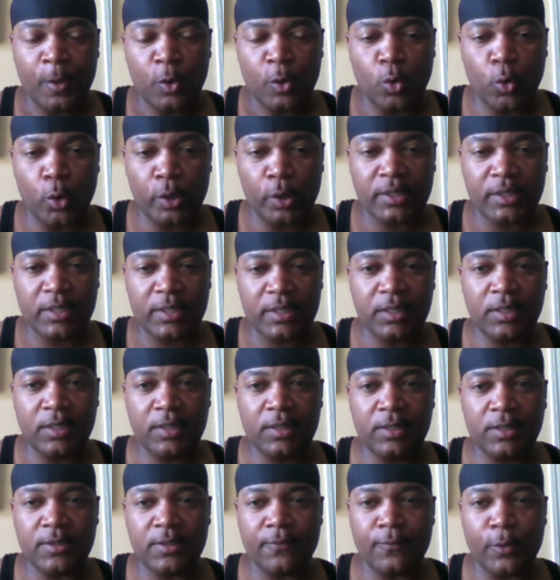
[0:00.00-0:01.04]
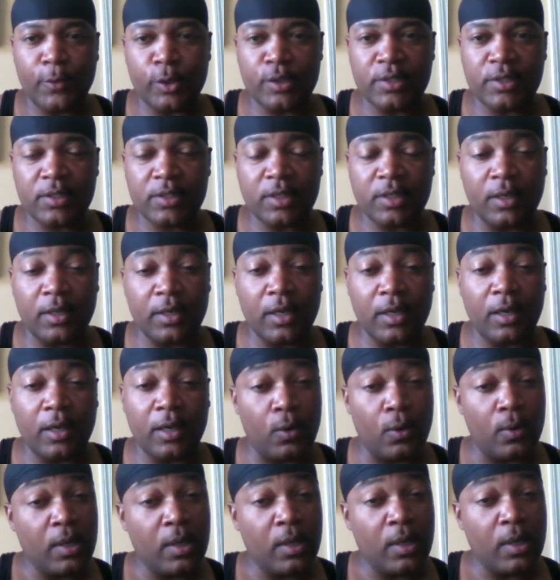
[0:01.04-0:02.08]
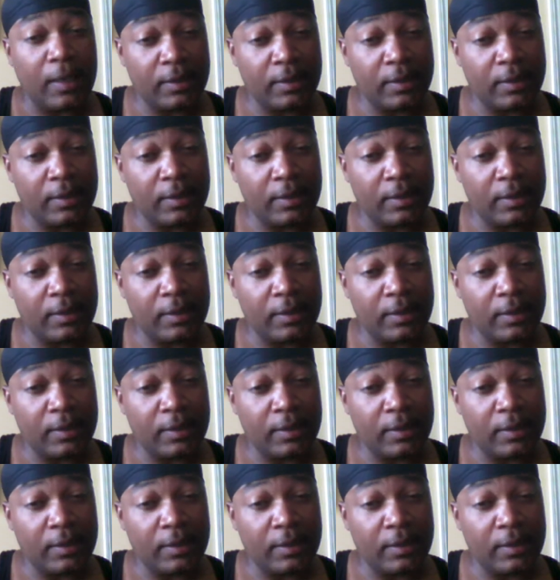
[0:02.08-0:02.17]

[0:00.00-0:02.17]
Ortiz versus Canelo.